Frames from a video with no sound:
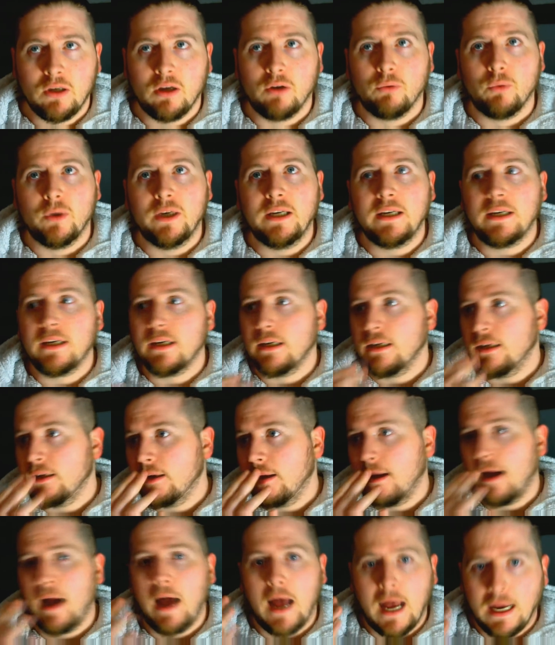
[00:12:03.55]

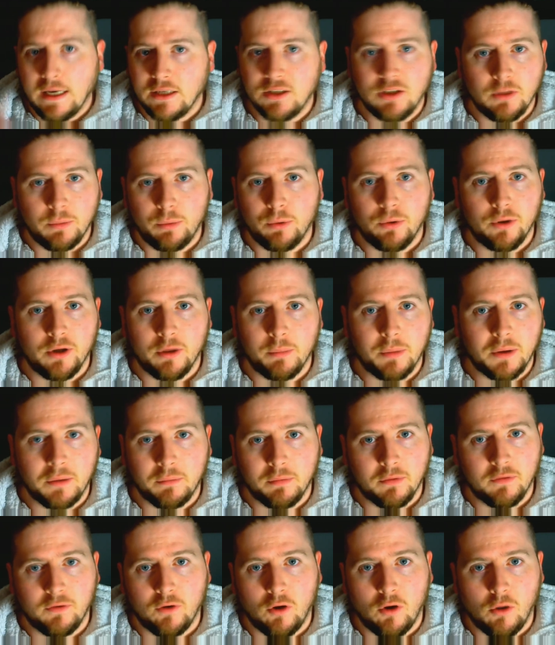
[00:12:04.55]
Origi has to put in a
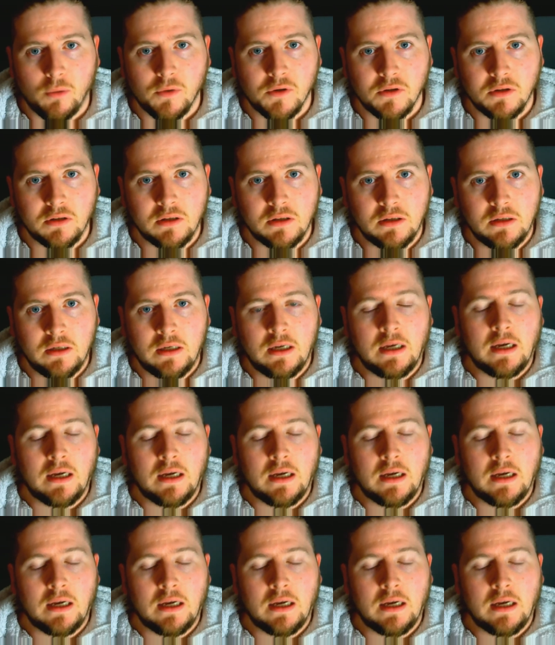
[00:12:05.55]
big performance.